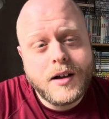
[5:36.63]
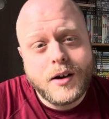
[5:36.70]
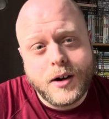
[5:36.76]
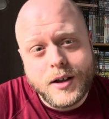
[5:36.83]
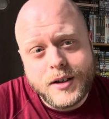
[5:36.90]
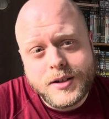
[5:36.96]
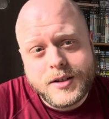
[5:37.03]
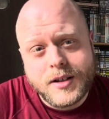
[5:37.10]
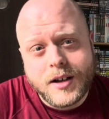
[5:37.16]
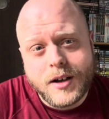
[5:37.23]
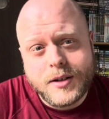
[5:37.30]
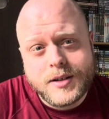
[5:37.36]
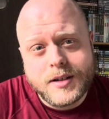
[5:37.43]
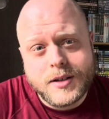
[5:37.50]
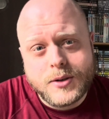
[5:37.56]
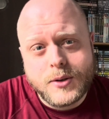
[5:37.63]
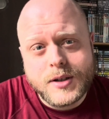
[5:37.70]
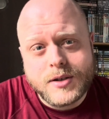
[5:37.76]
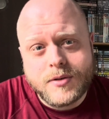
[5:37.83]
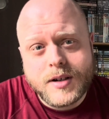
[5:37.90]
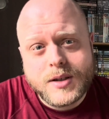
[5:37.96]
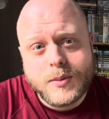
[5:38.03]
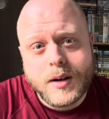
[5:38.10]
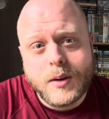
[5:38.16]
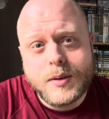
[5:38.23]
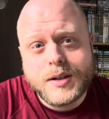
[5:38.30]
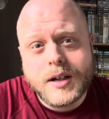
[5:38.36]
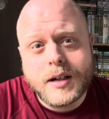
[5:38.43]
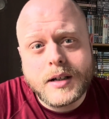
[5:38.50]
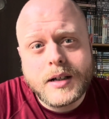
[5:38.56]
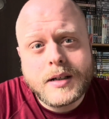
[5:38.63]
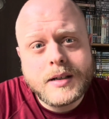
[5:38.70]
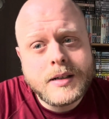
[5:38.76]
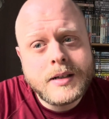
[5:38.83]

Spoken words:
I used to go to Toys R Us when I was younger,